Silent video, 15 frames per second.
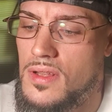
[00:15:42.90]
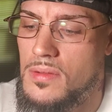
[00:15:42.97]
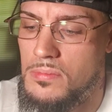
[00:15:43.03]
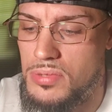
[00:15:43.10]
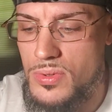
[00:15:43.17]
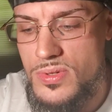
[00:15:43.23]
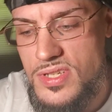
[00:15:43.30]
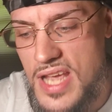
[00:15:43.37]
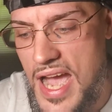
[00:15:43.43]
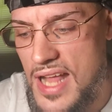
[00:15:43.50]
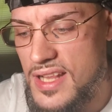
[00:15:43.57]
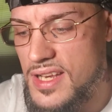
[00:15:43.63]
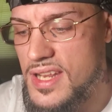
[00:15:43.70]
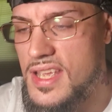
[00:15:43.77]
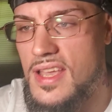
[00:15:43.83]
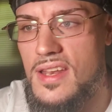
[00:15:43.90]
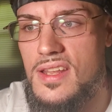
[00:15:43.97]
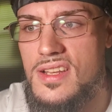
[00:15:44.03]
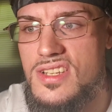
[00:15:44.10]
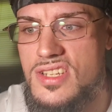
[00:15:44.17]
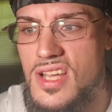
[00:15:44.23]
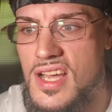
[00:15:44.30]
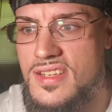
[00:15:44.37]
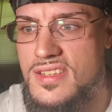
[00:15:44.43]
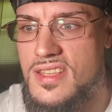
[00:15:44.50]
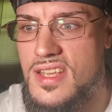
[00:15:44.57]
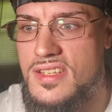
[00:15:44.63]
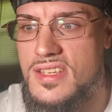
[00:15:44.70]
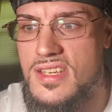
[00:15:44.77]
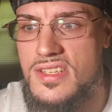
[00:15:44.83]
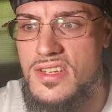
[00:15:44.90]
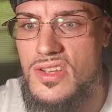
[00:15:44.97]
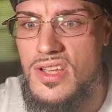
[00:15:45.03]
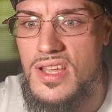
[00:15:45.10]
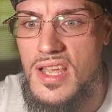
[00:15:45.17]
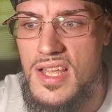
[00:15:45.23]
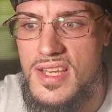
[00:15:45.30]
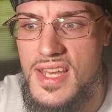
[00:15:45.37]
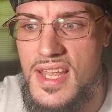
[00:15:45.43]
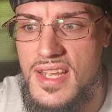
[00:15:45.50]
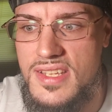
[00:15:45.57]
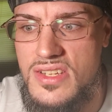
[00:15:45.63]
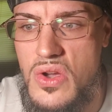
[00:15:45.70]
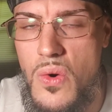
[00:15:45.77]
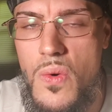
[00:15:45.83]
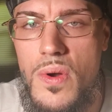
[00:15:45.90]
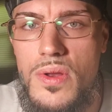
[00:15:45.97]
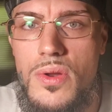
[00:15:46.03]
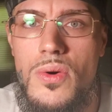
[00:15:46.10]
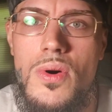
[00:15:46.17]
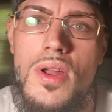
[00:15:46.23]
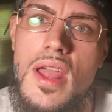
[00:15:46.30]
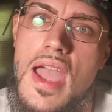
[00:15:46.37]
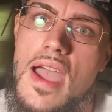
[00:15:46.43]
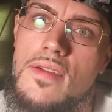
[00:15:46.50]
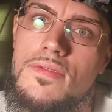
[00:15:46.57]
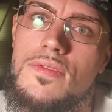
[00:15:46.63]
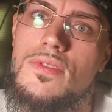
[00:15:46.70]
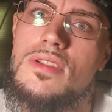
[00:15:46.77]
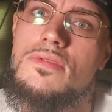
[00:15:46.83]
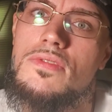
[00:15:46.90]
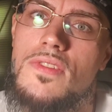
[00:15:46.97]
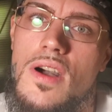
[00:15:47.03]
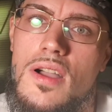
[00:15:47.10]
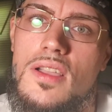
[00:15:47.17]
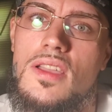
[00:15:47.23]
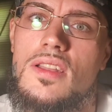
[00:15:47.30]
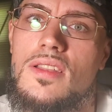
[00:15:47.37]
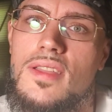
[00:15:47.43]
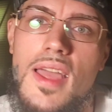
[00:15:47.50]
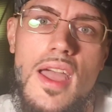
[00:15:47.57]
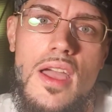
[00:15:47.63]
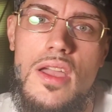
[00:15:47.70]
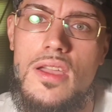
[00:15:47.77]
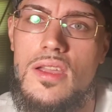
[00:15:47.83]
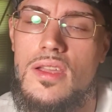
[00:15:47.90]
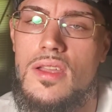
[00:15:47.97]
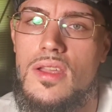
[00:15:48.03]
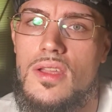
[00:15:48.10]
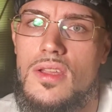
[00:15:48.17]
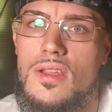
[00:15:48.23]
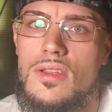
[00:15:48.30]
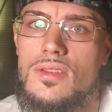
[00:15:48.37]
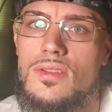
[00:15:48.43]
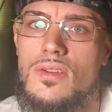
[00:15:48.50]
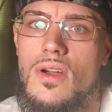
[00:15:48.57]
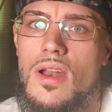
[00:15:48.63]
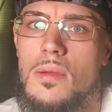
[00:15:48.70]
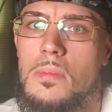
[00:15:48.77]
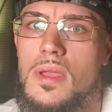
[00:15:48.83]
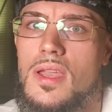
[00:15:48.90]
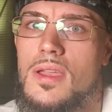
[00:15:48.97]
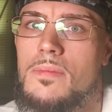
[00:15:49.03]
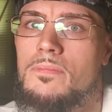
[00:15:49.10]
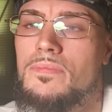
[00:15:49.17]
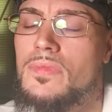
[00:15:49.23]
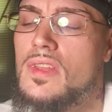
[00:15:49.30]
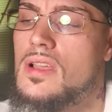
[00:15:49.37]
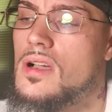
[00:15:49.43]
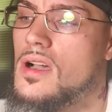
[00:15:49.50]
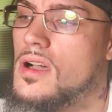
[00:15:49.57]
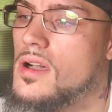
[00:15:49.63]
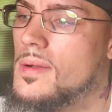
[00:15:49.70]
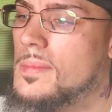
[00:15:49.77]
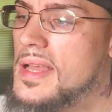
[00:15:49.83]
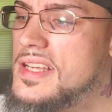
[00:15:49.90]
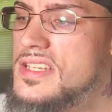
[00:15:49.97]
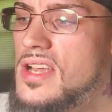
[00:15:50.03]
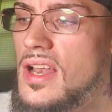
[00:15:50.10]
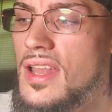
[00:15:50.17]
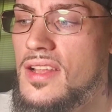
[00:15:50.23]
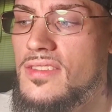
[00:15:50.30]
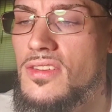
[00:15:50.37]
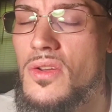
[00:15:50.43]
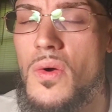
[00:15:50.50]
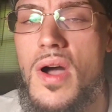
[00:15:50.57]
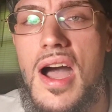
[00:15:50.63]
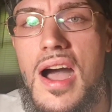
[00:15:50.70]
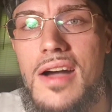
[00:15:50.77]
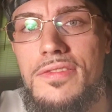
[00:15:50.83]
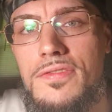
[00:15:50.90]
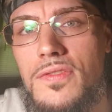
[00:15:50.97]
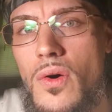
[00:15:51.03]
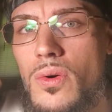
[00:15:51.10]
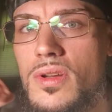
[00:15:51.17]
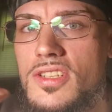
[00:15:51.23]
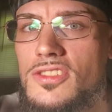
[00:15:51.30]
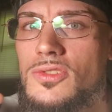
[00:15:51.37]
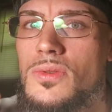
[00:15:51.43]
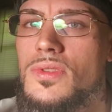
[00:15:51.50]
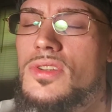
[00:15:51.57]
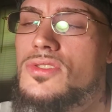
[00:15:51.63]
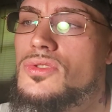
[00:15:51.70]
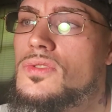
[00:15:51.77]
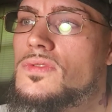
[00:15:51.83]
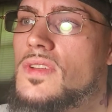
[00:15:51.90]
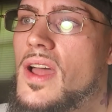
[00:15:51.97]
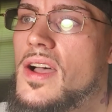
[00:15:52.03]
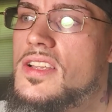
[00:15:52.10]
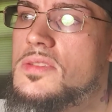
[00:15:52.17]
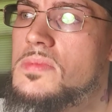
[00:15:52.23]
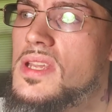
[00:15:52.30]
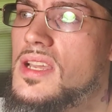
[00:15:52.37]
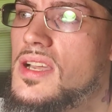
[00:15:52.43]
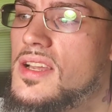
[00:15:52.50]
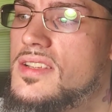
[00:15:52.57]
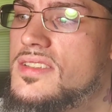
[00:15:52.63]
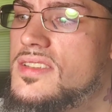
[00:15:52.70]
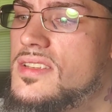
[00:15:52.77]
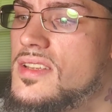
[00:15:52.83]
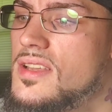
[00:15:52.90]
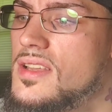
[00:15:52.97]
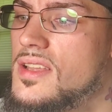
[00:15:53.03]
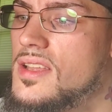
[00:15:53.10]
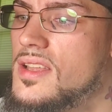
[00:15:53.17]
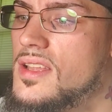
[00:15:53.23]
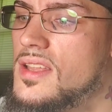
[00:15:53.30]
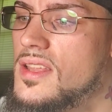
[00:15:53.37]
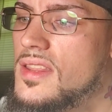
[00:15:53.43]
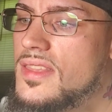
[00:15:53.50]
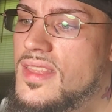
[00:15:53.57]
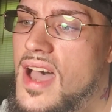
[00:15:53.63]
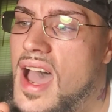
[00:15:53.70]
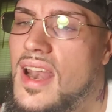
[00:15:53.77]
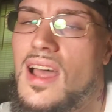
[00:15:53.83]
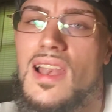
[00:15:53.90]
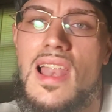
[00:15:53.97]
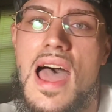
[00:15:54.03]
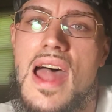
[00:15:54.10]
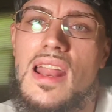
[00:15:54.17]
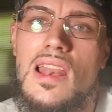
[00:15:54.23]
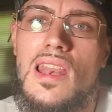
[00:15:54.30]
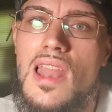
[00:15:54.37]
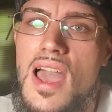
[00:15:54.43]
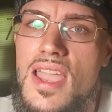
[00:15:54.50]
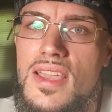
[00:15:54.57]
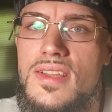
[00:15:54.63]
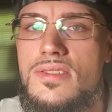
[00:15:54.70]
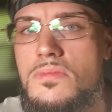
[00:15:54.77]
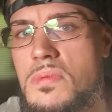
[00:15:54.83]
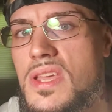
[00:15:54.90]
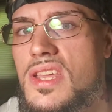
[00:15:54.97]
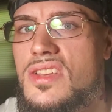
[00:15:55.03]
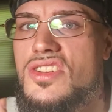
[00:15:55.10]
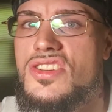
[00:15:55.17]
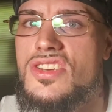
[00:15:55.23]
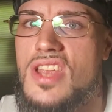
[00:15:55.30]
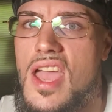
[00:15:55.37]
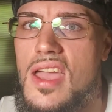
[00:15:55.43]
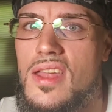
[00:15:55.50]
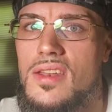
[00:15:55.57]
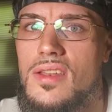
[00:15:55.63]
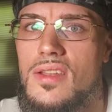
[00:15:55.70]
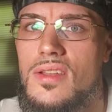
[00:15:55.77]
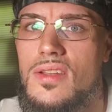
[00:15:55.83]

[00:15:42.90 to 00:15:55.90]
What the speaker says: brutality and injustice is going on every fucking day. You know what I mean? As y'all like to know, I focus on the juveniles because not a lot of light is being shed